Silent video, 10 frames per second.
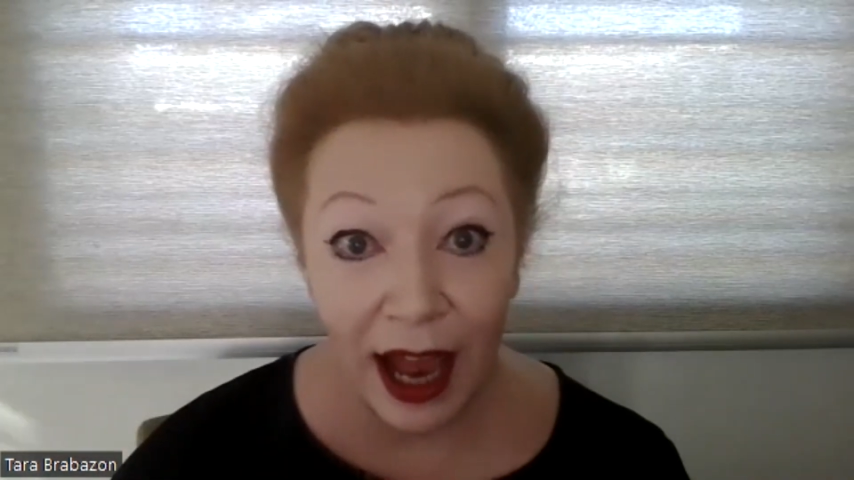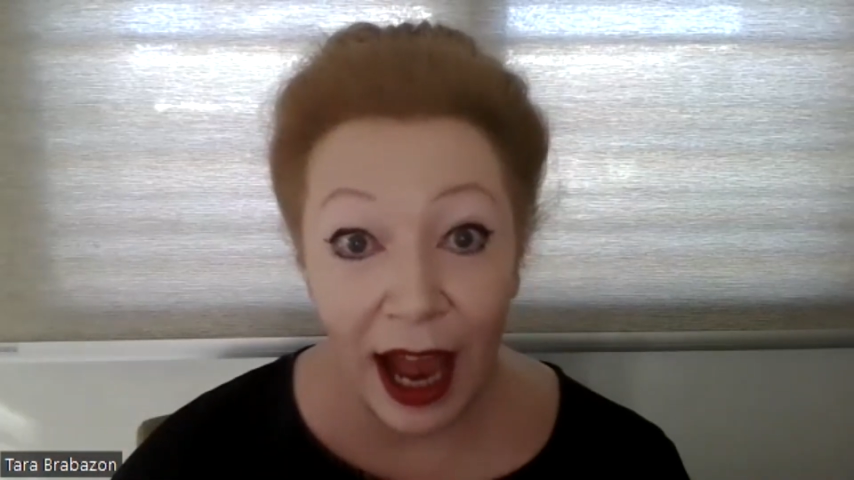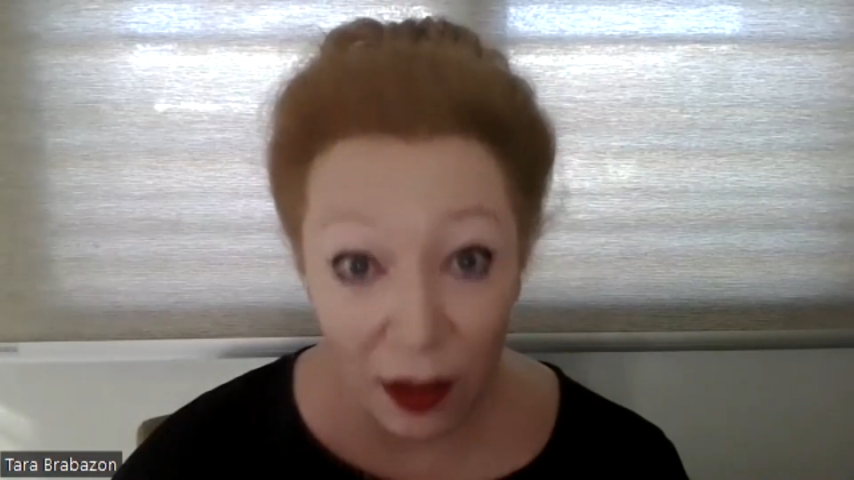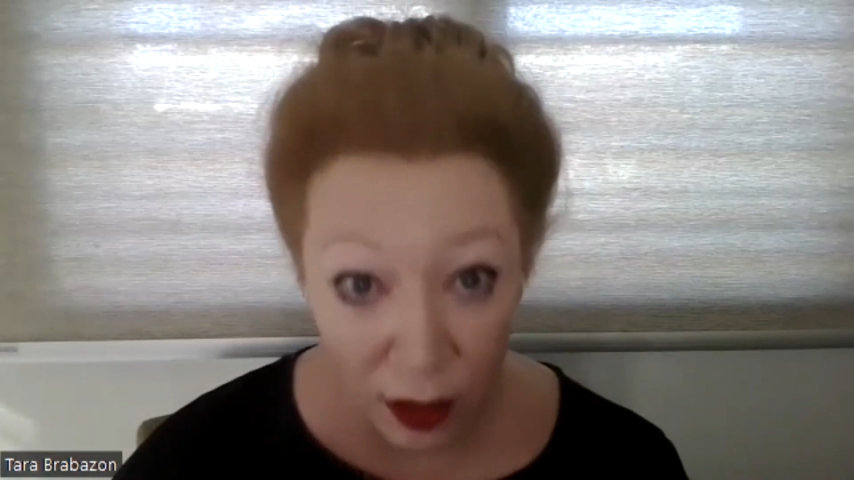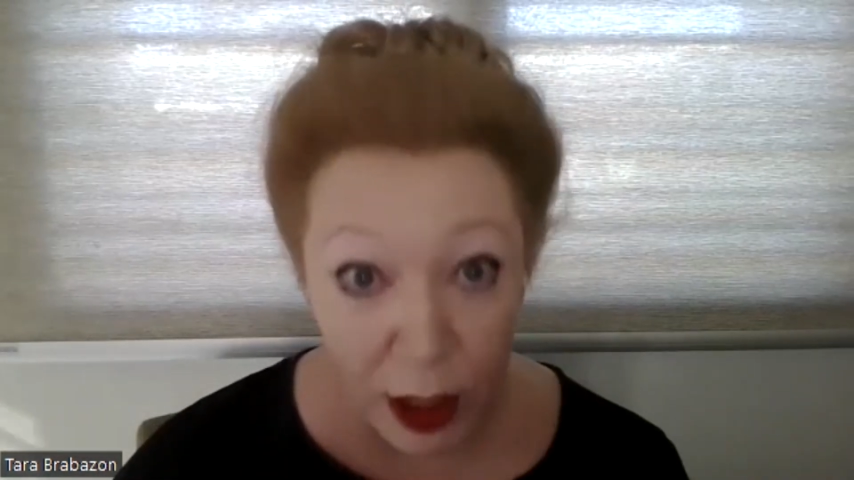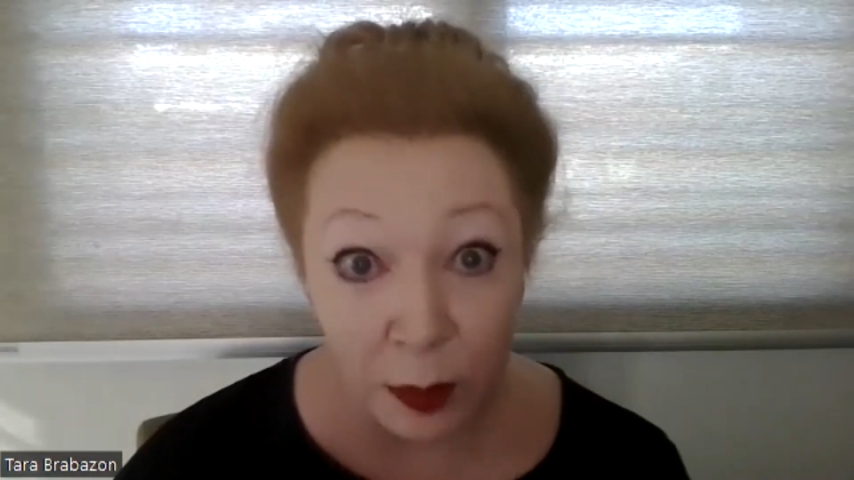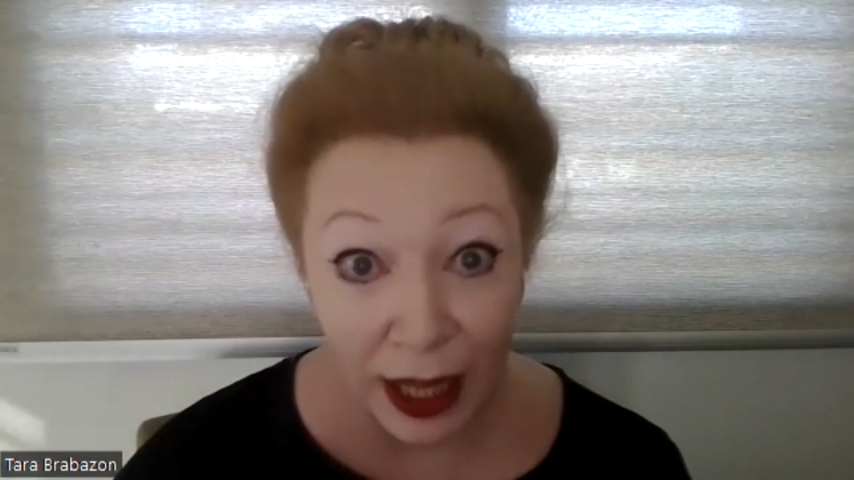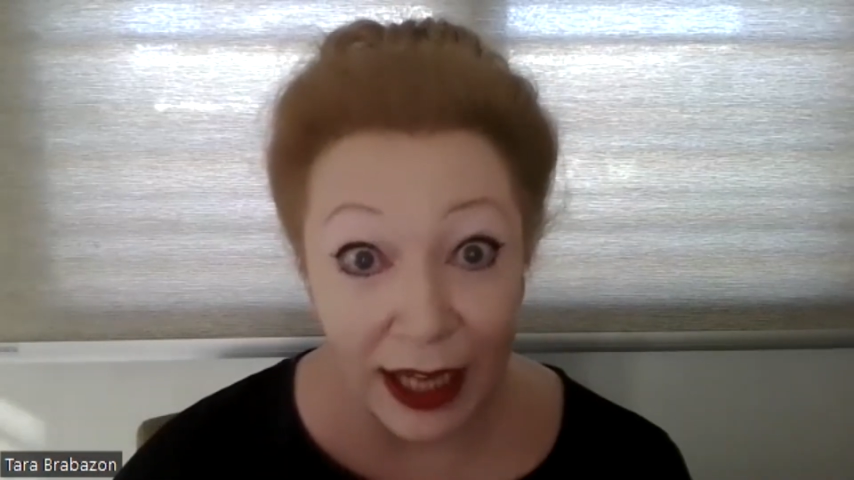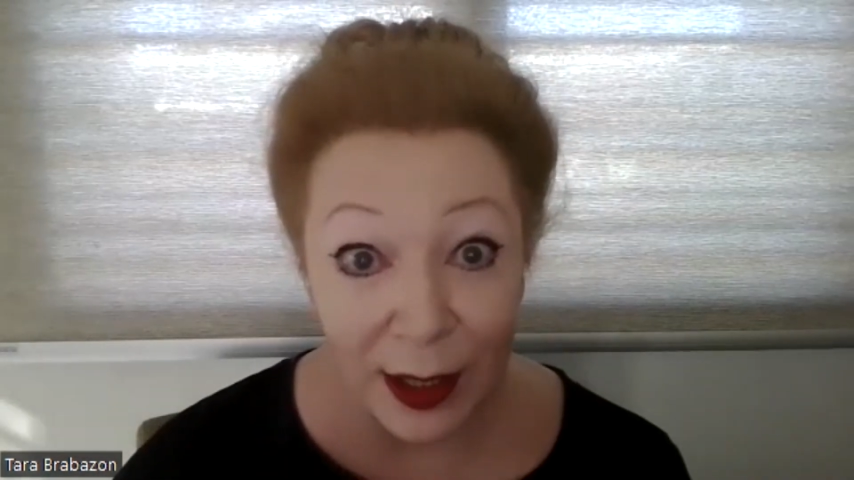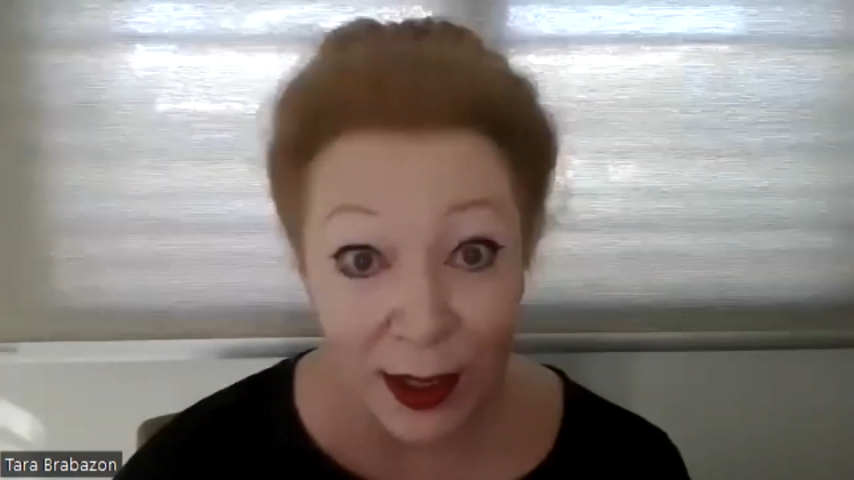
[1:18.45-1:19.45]
and this
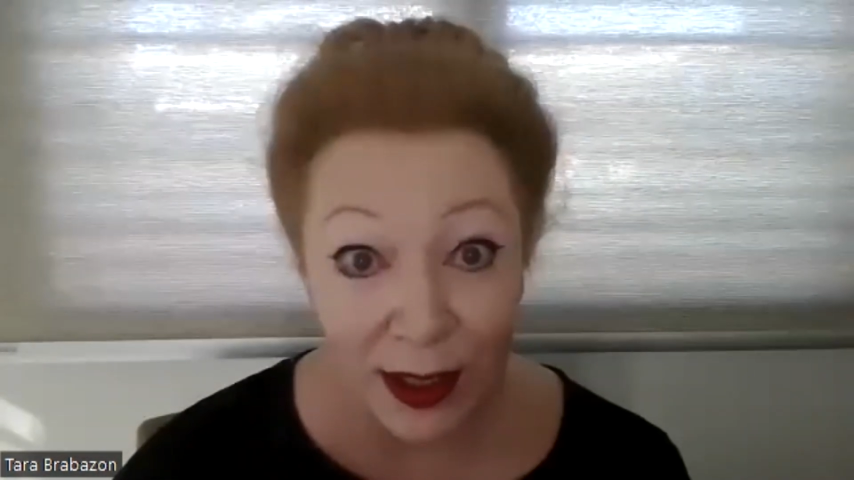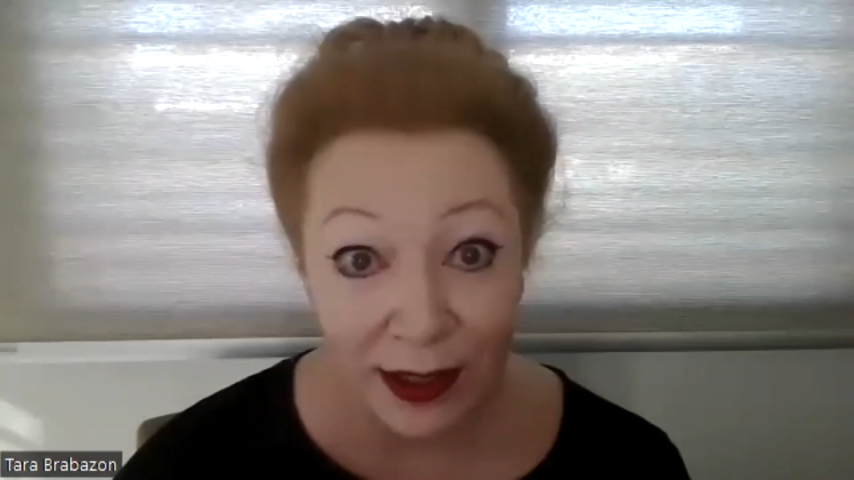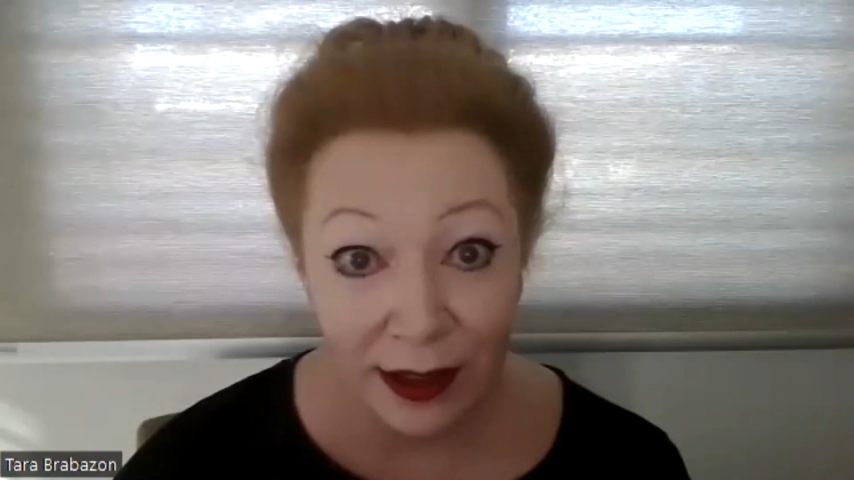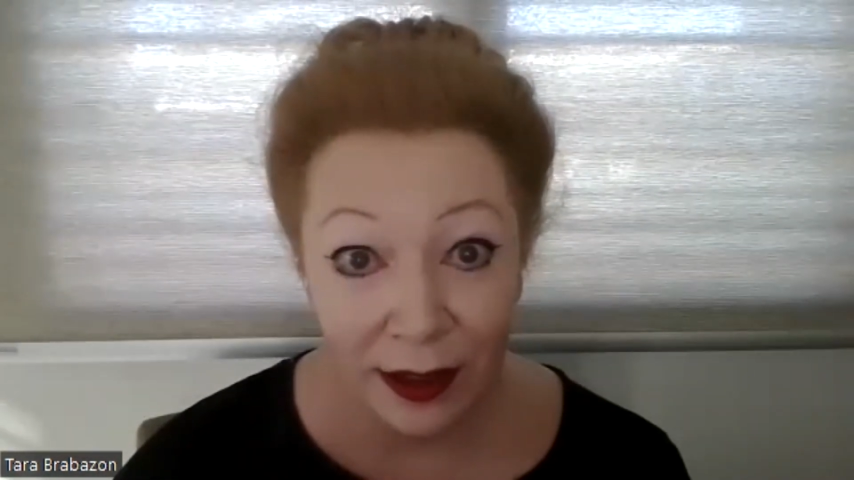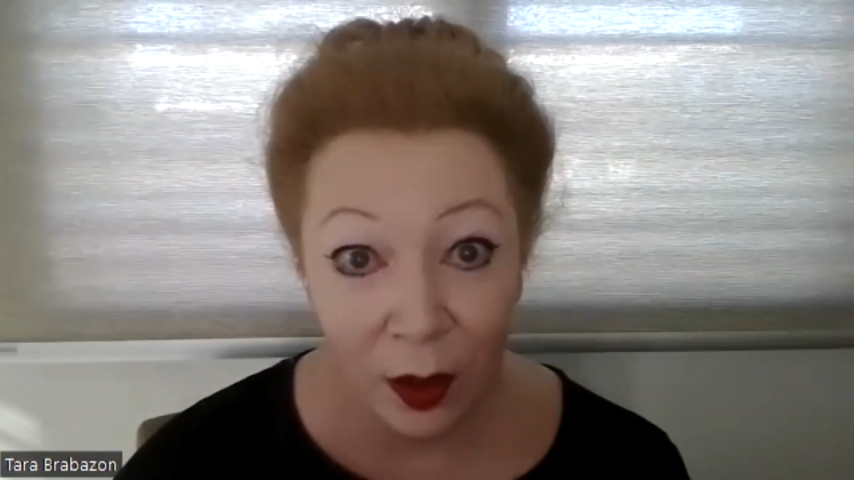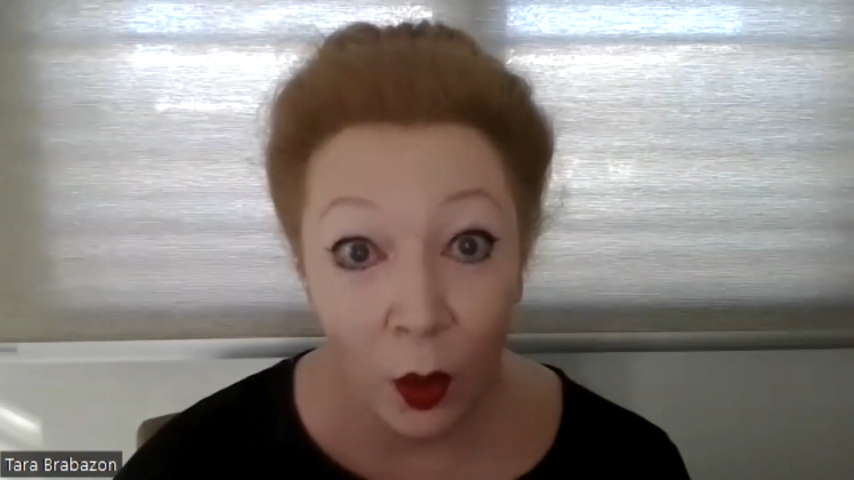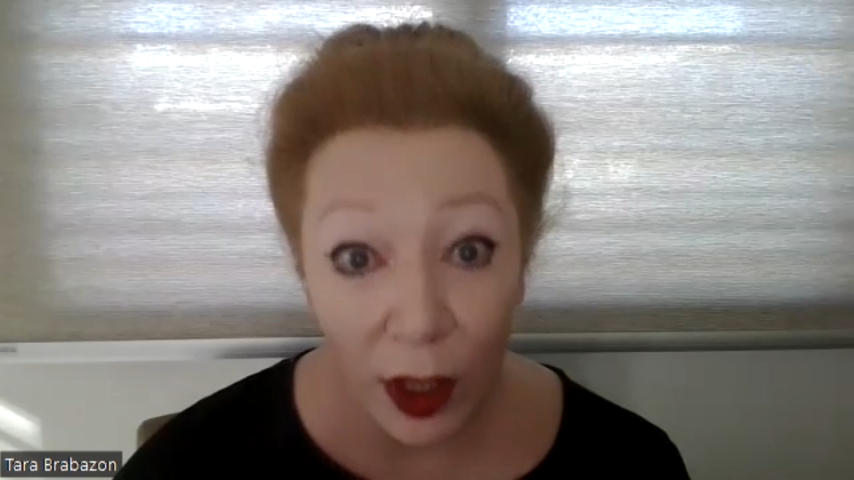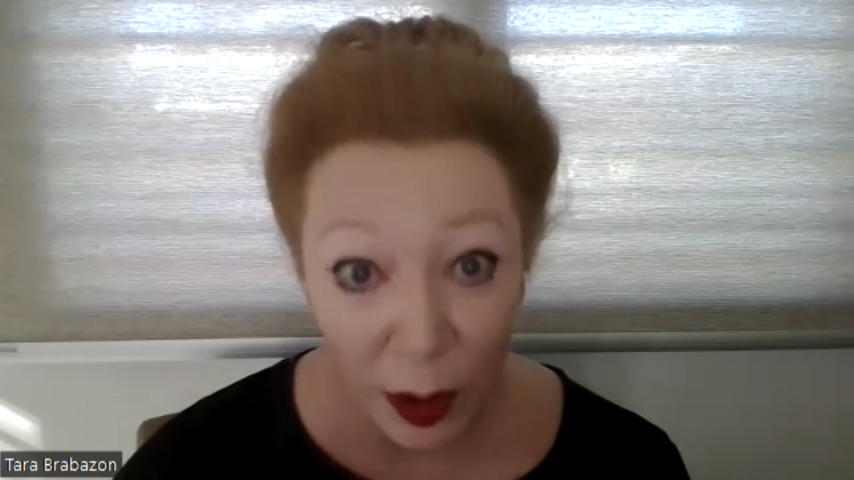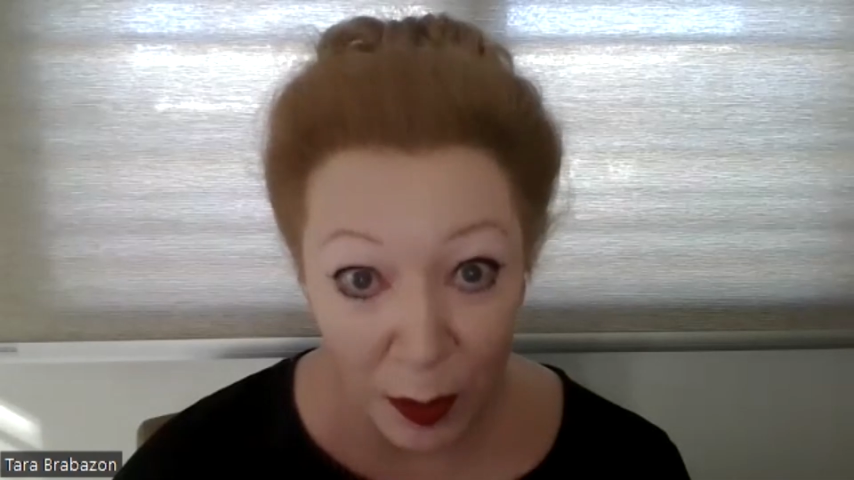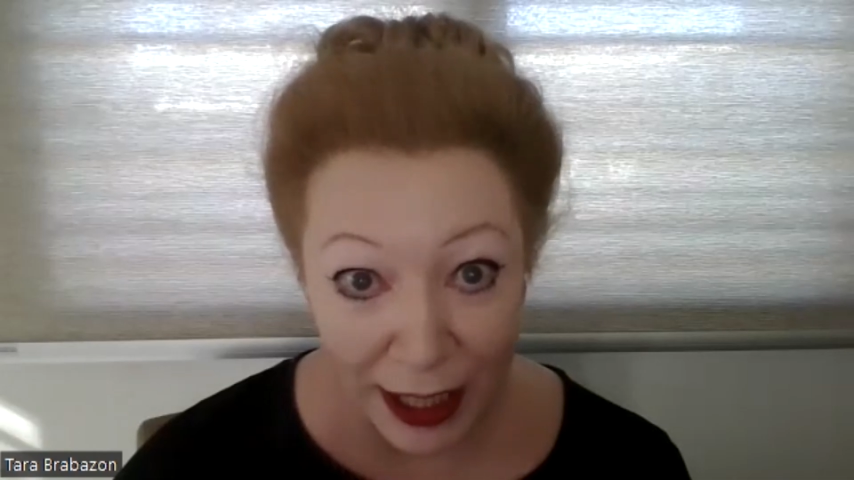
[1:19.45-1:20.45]
place
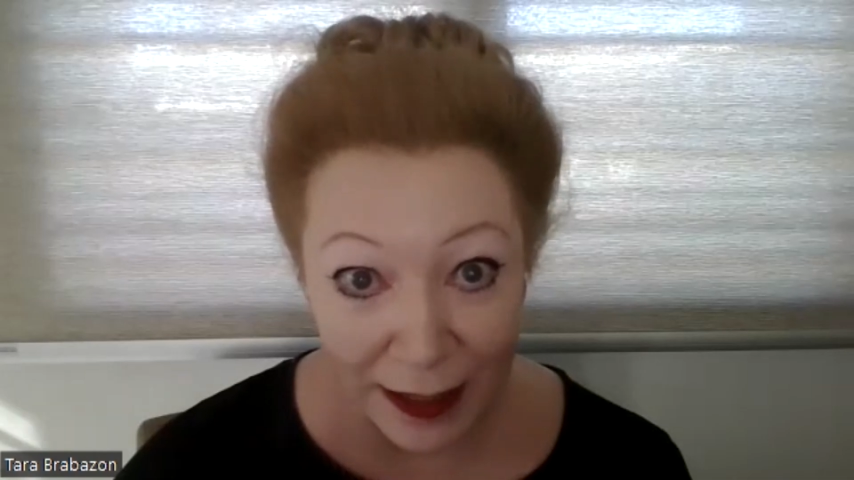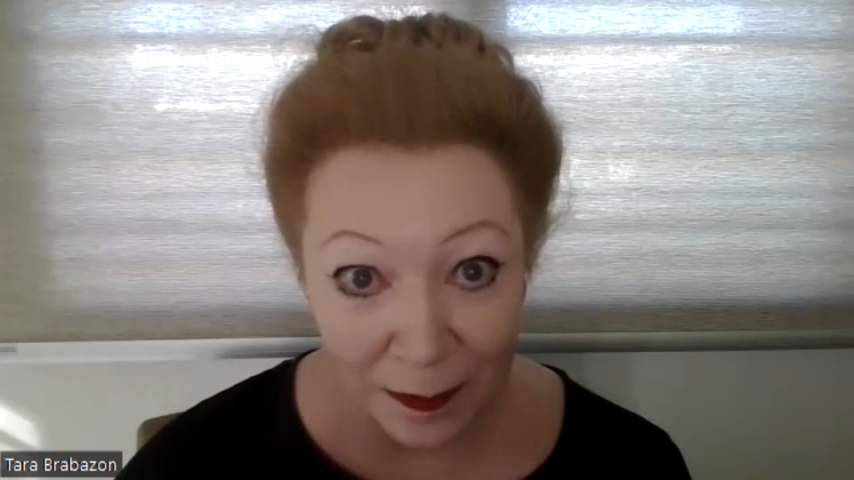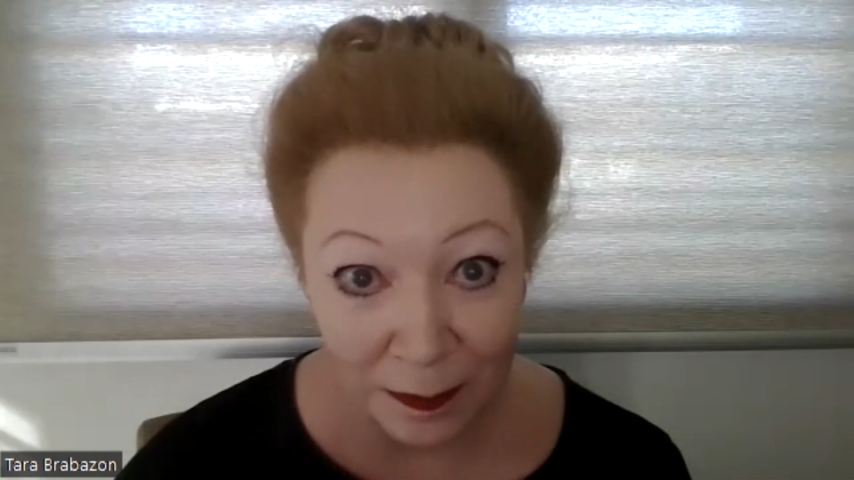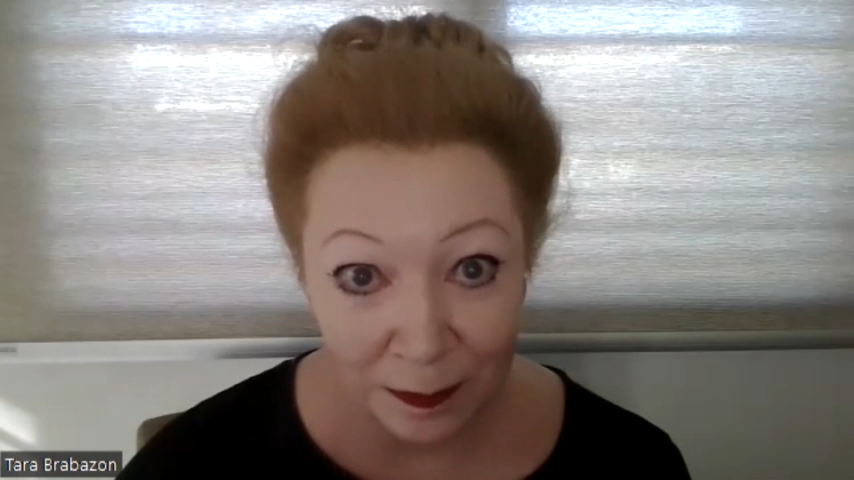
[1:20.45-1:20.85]
with me.